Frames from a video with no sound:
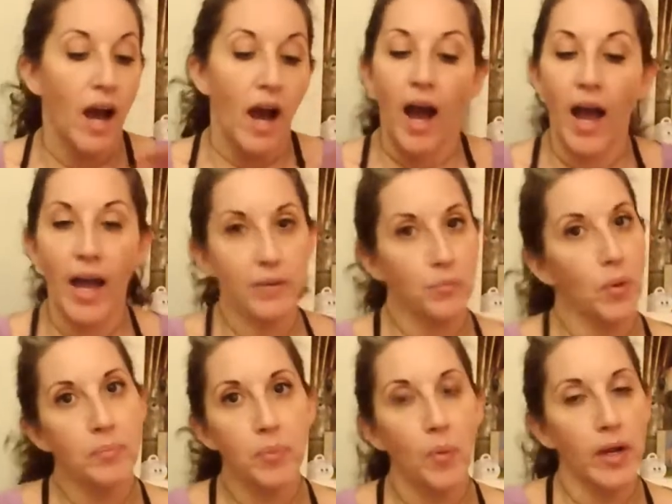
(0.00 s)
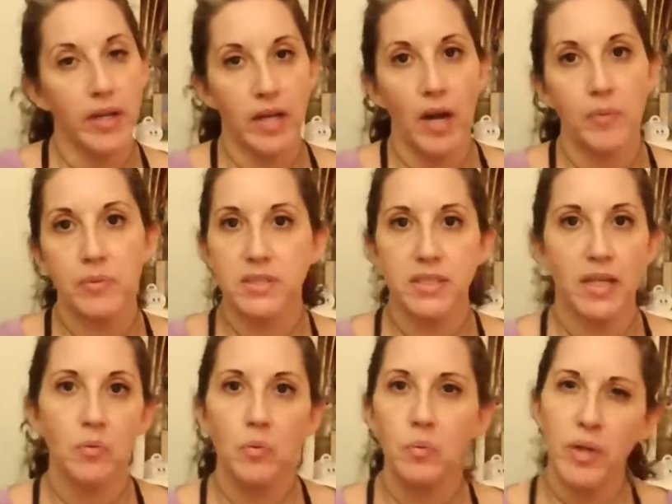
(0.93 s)
at one point I was like,
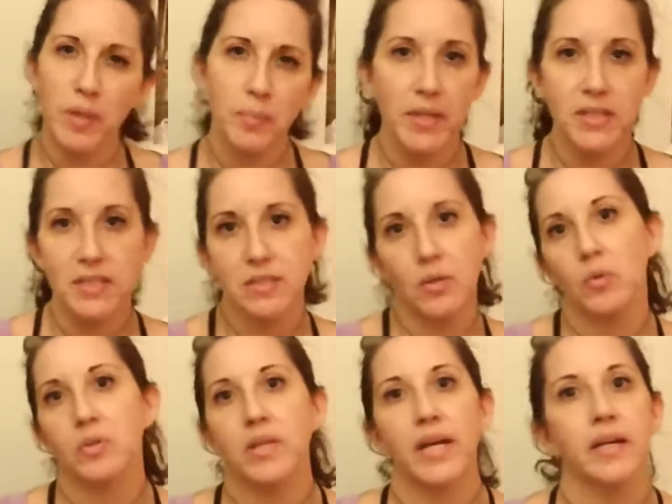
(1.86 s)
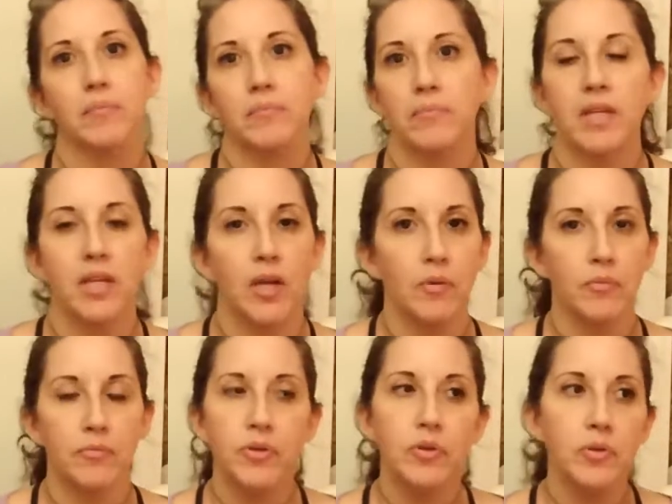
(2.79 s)
well, what about this whole
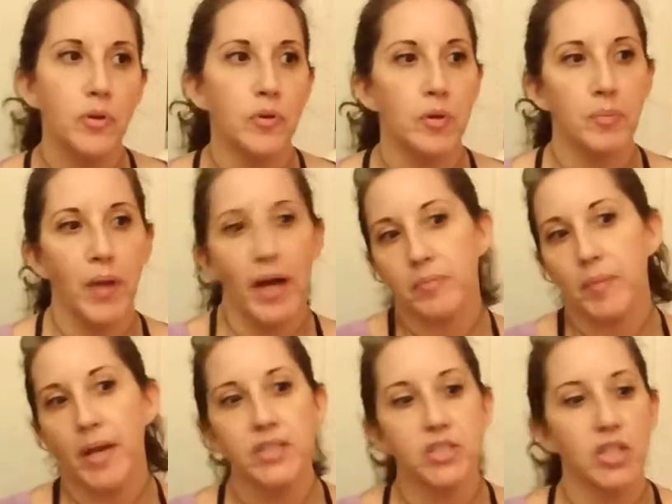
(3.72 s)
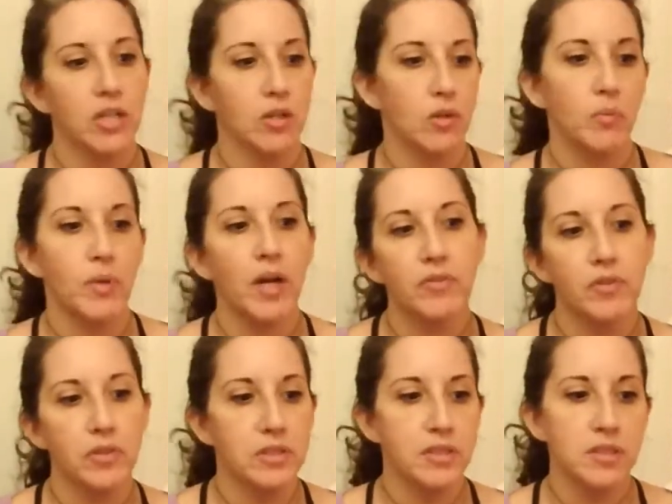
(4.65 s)
voodoo or black magic or
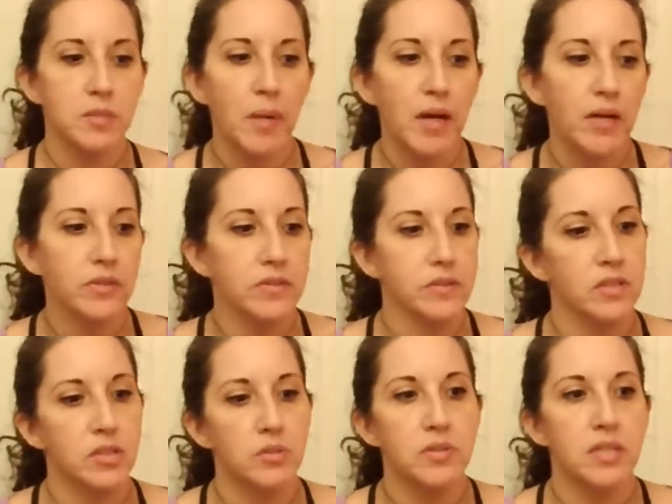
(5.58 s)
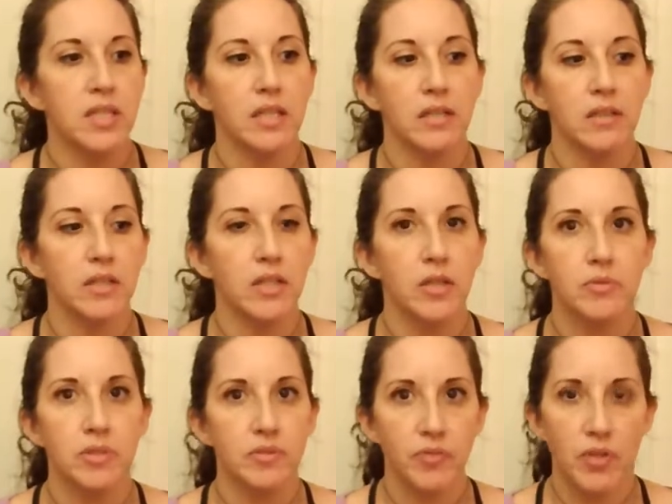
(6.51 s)
whatever, and spells and using,
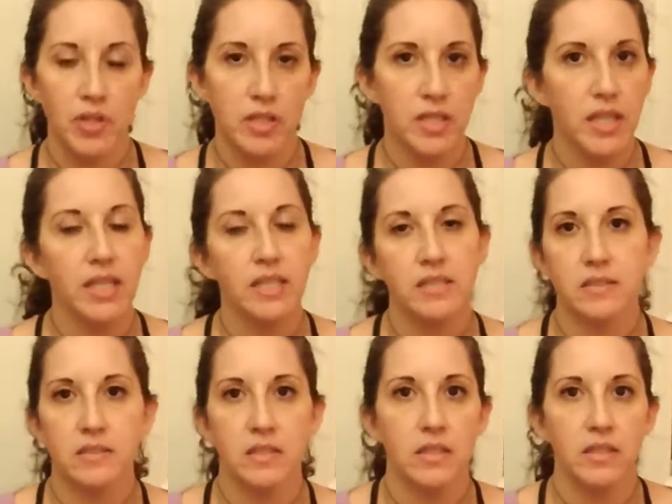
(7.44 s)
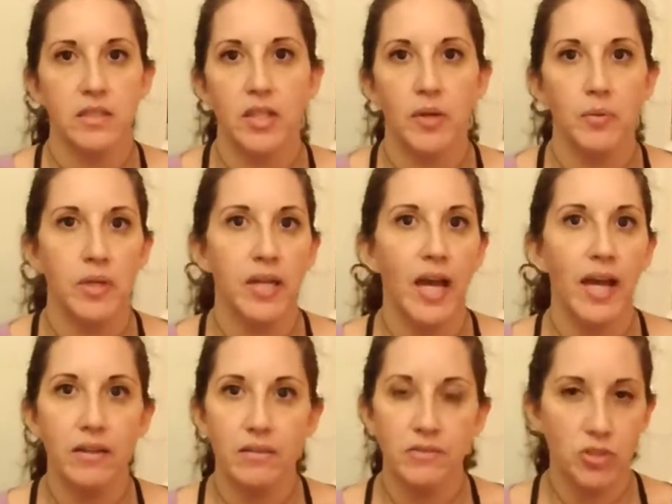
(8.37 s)
different things to,
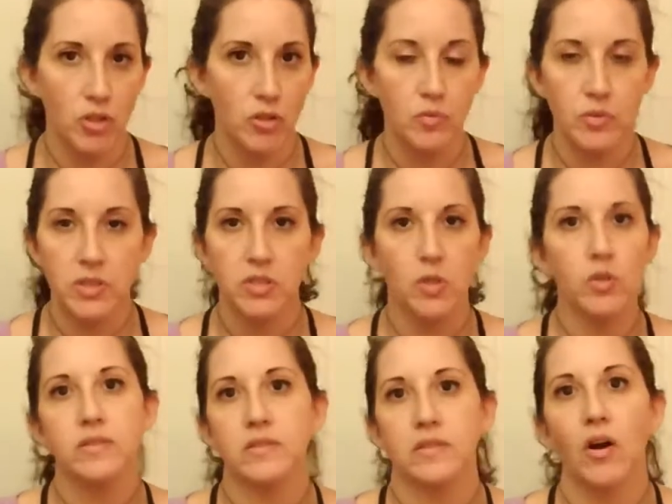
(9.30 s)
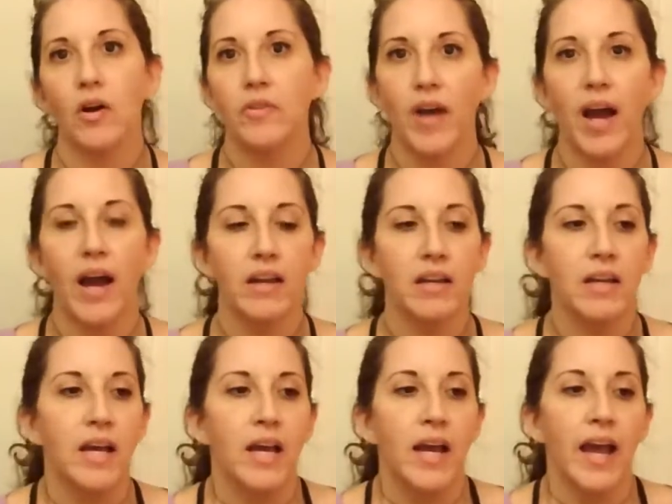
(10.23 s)
get certain results and all that.
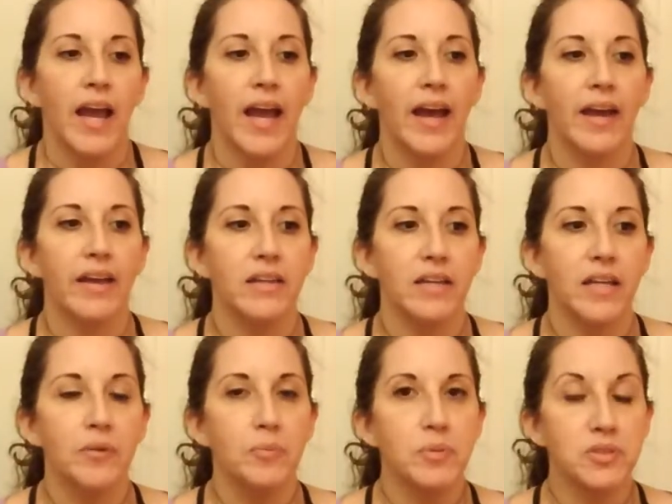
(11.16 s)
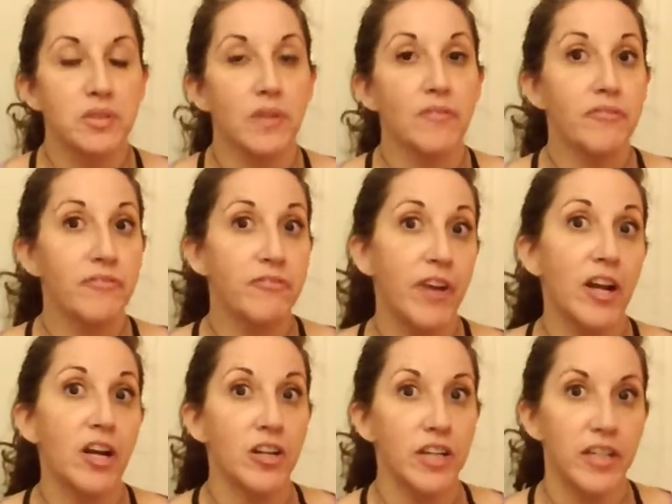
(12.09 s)
And it was
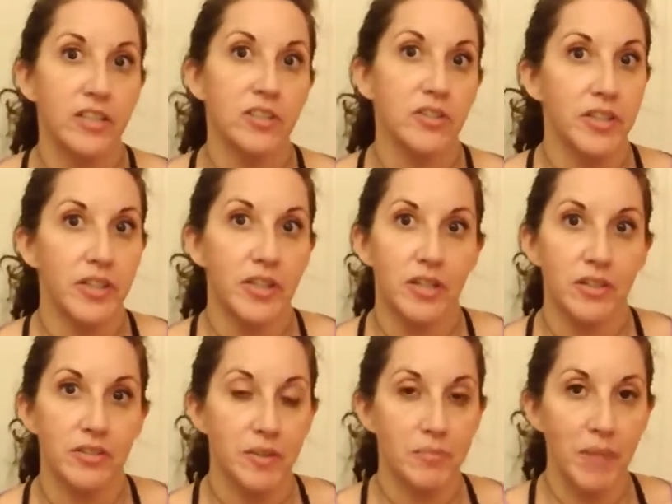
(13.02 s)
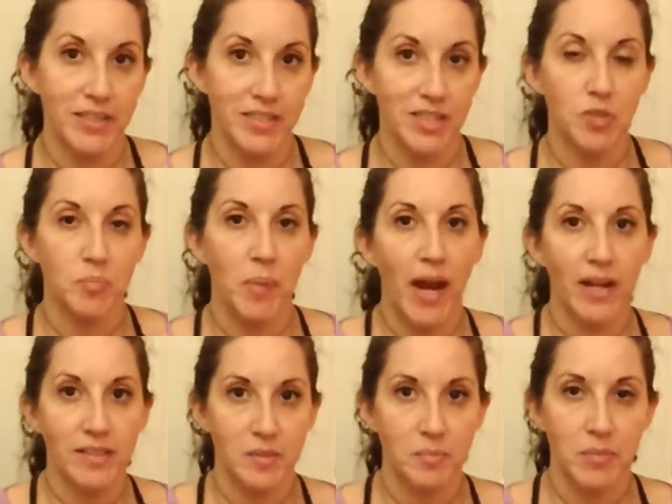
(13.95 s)
very clear. The message
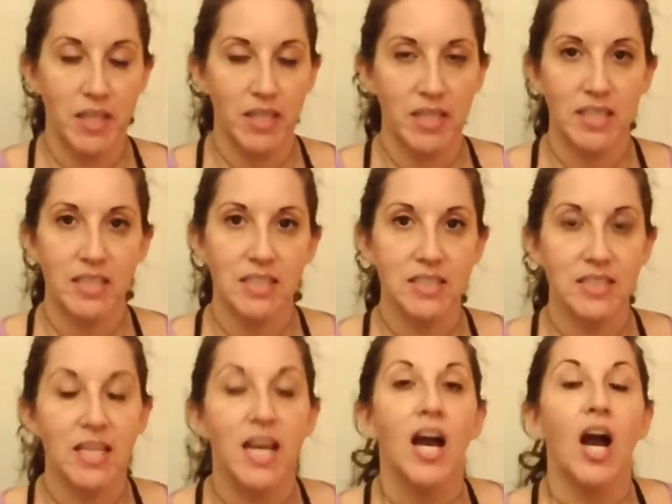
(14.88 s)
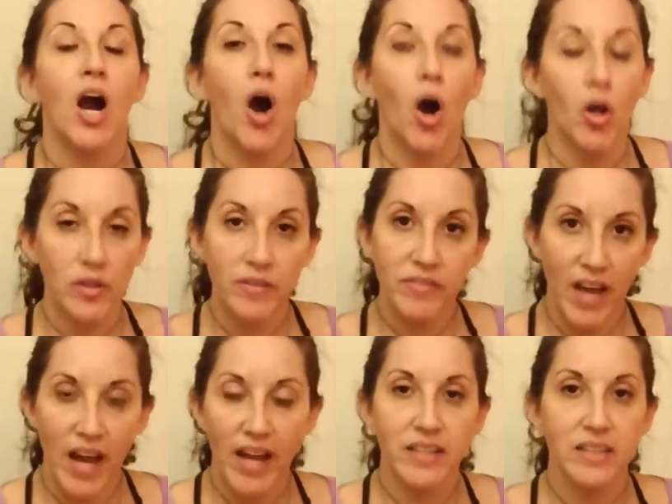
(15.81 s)
back to me is all of
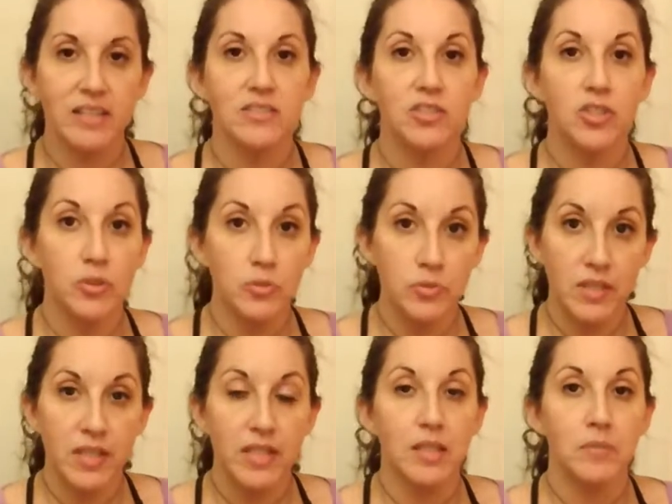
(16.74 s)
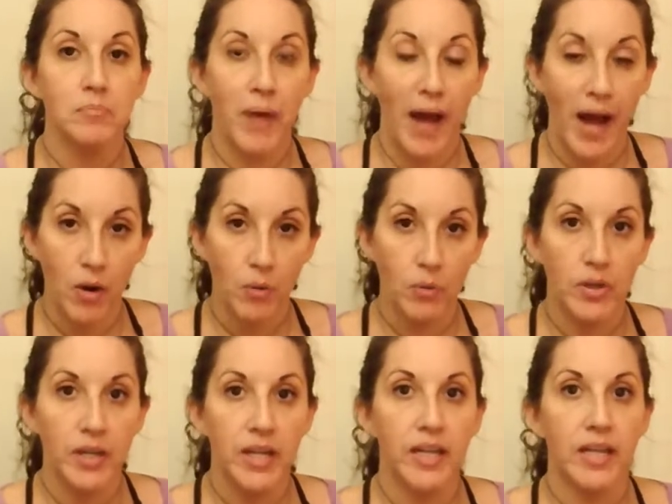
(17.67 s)
that is using and
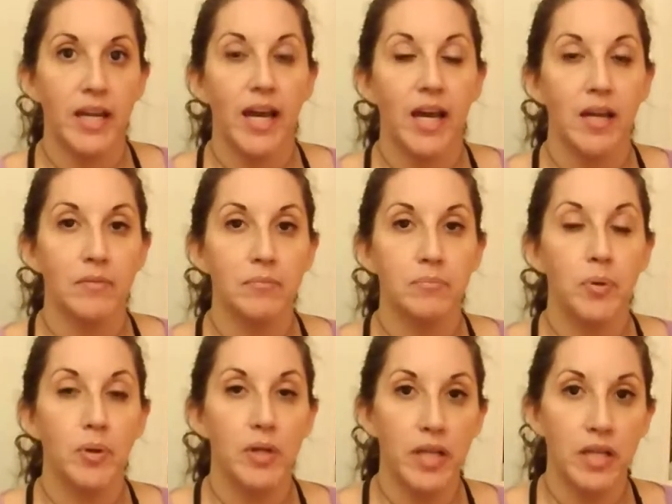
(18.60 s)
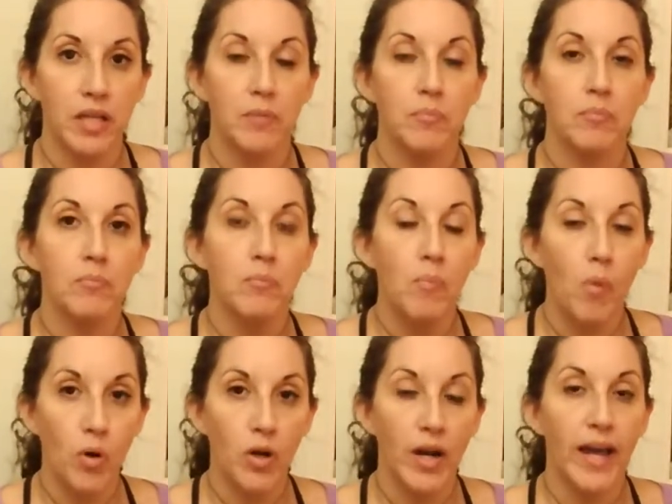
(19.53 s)
empowering and putting
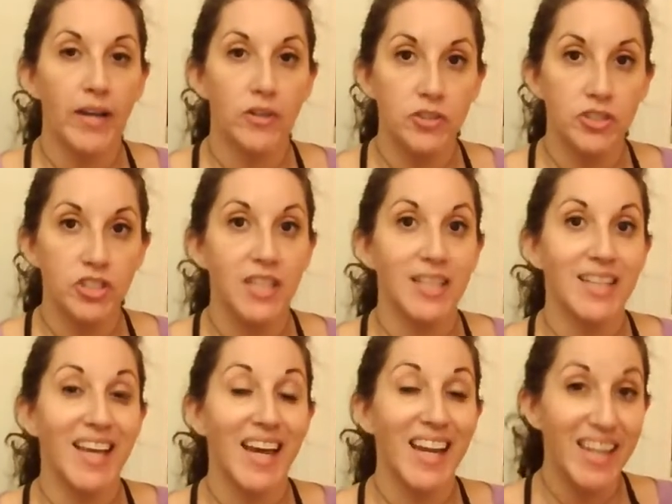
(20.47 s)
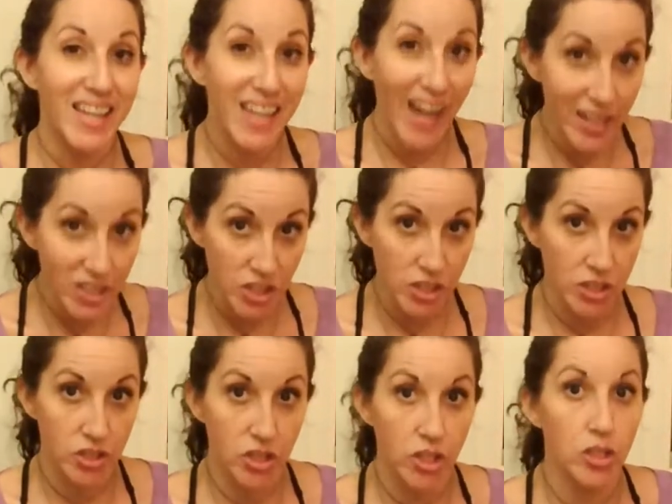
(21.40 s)
more energy and connection
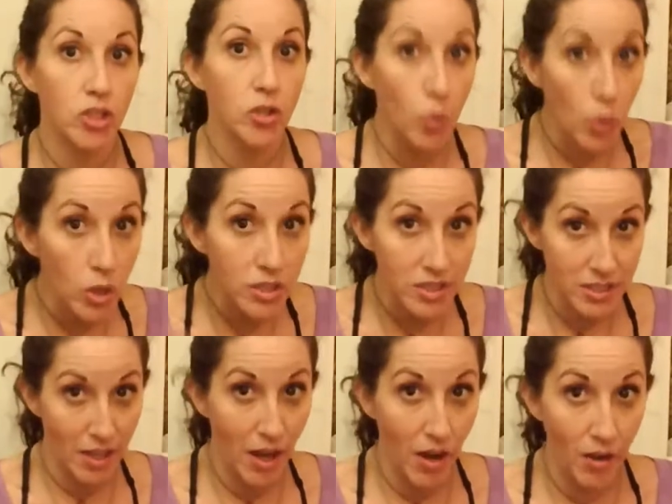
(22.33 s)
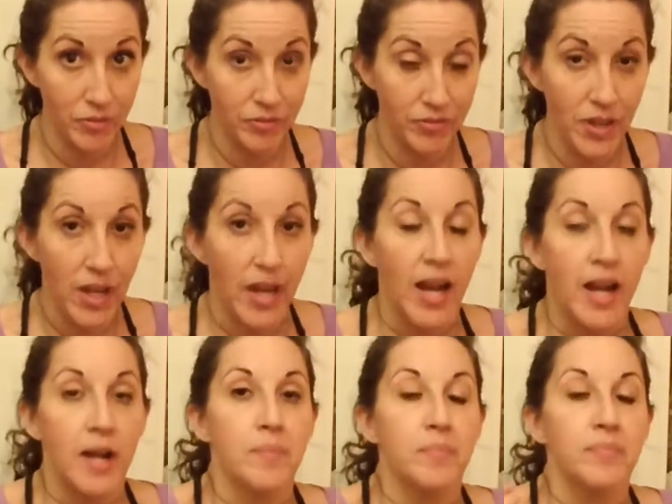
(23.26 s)
to yourself
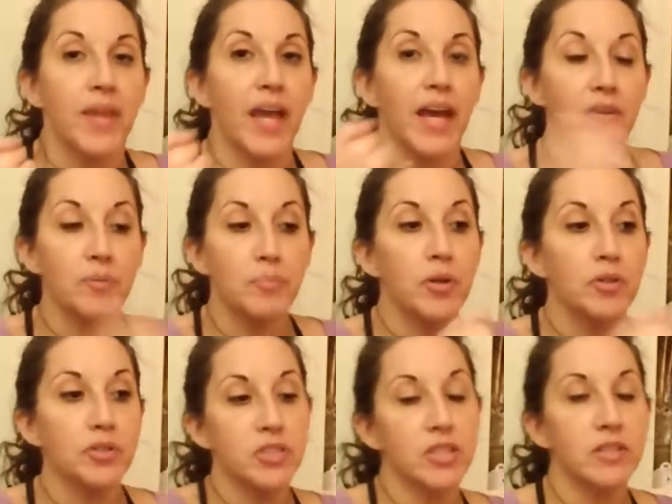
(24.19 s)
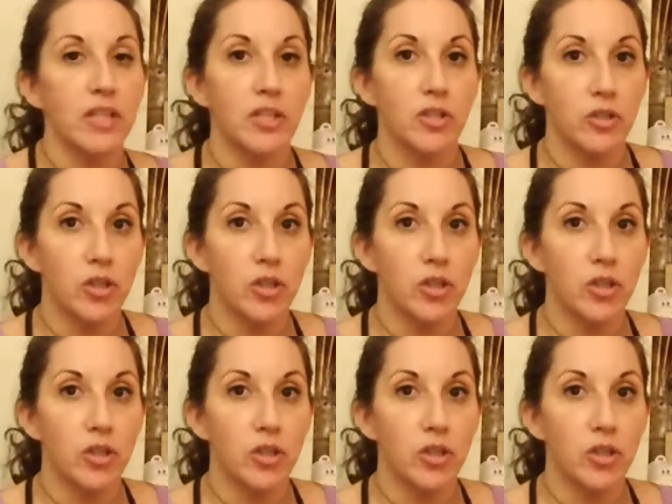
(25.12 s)
and the person that you're